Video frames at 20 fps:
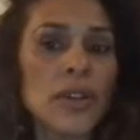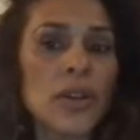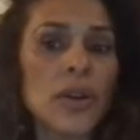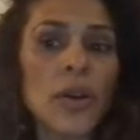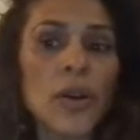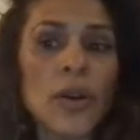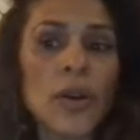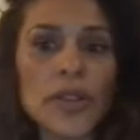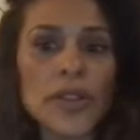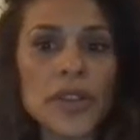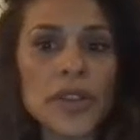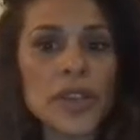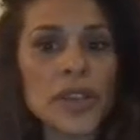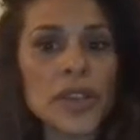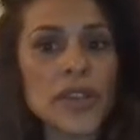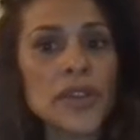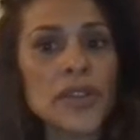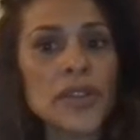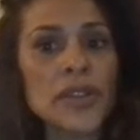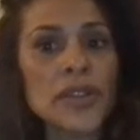all the
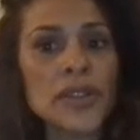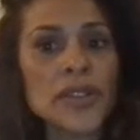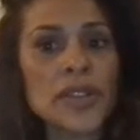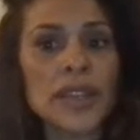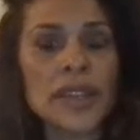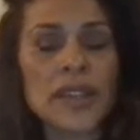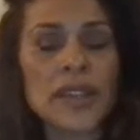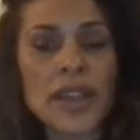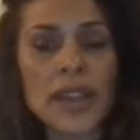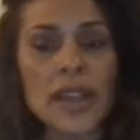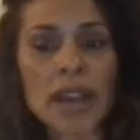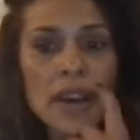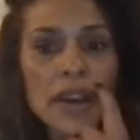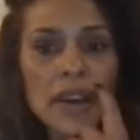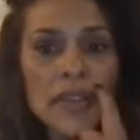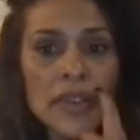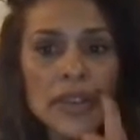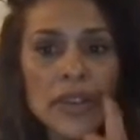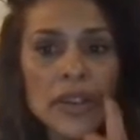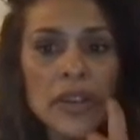years that they
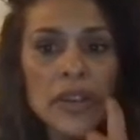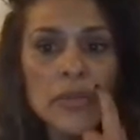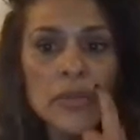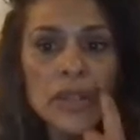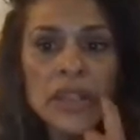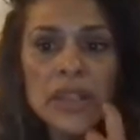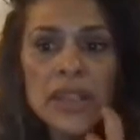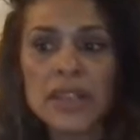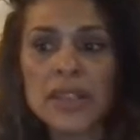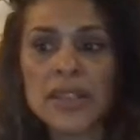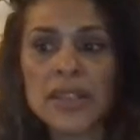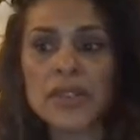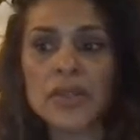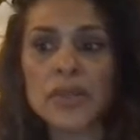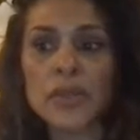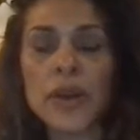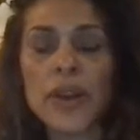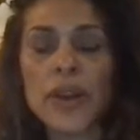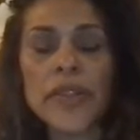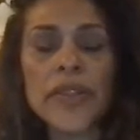have accumulated to
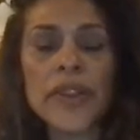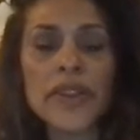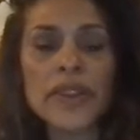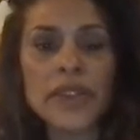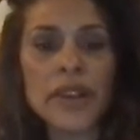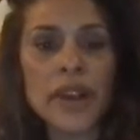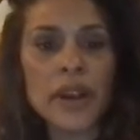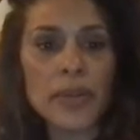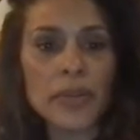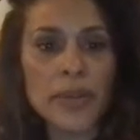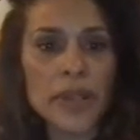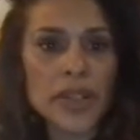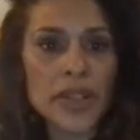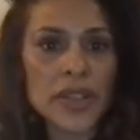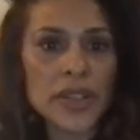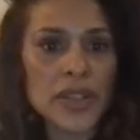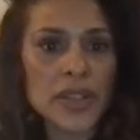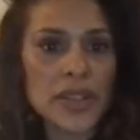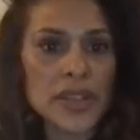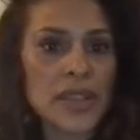when they've come in
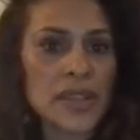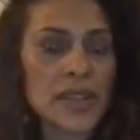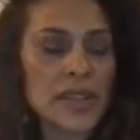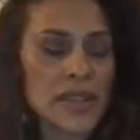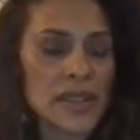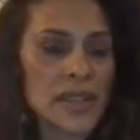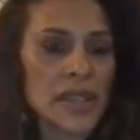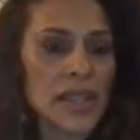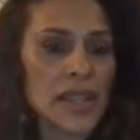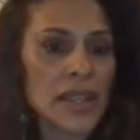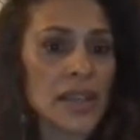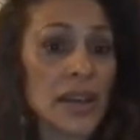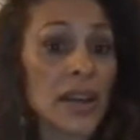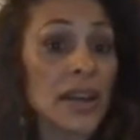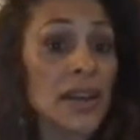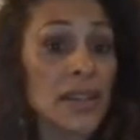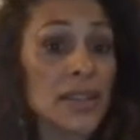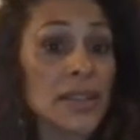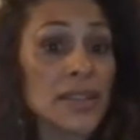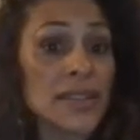to see
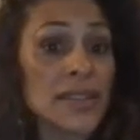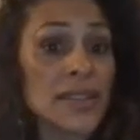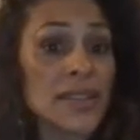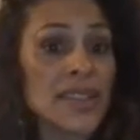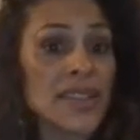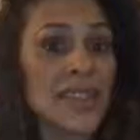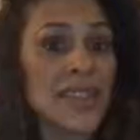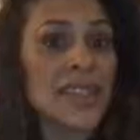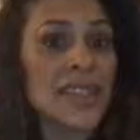us.